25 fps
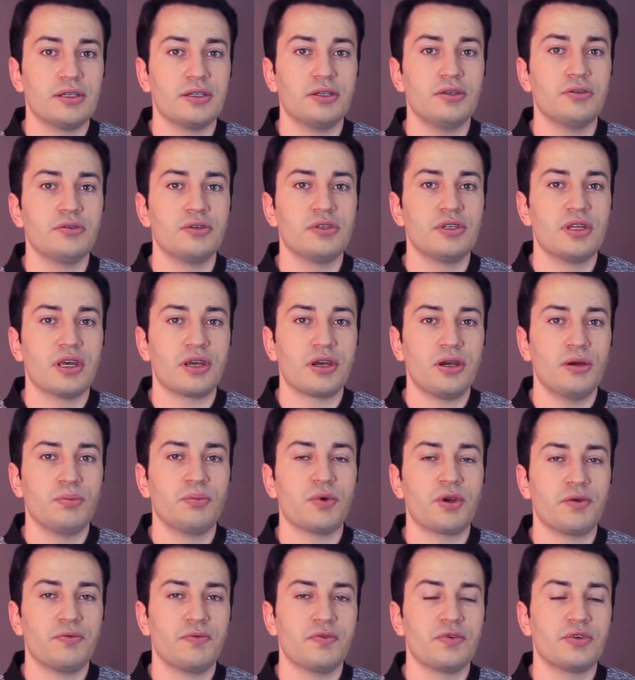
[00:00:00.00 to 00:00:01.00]
use the
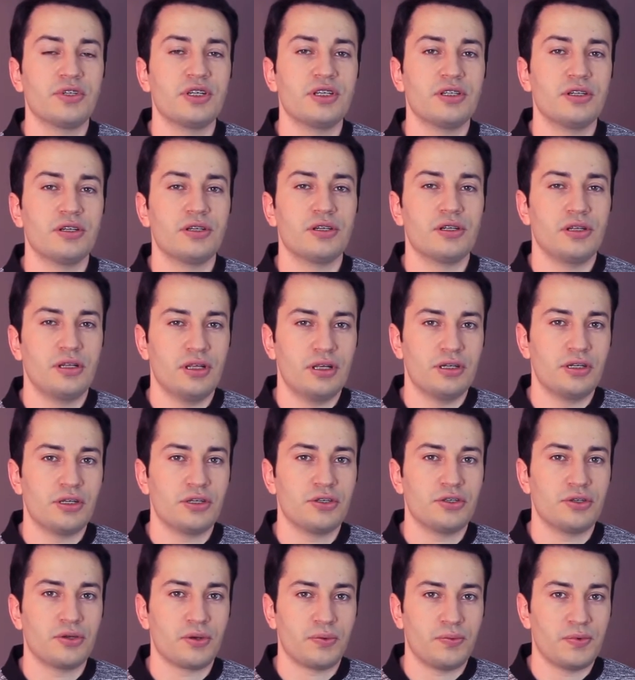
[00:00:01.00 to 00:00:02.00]
wrapper for data analytics
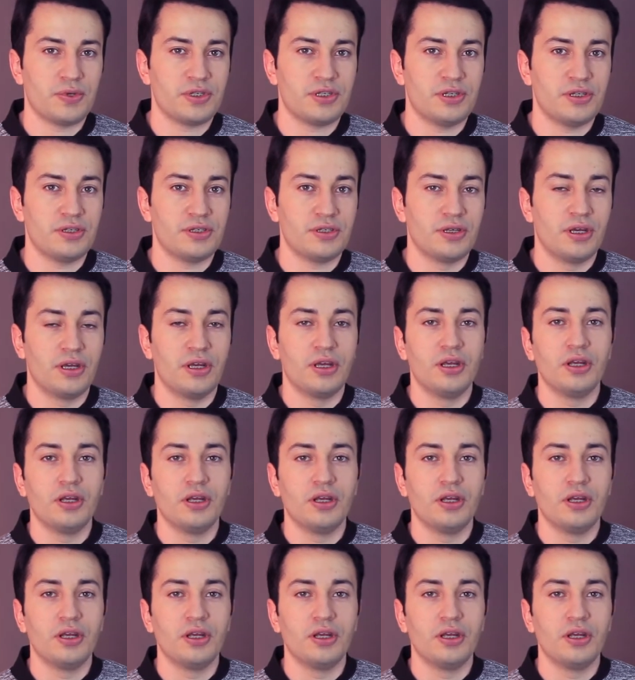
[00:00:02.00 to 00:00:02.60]
services.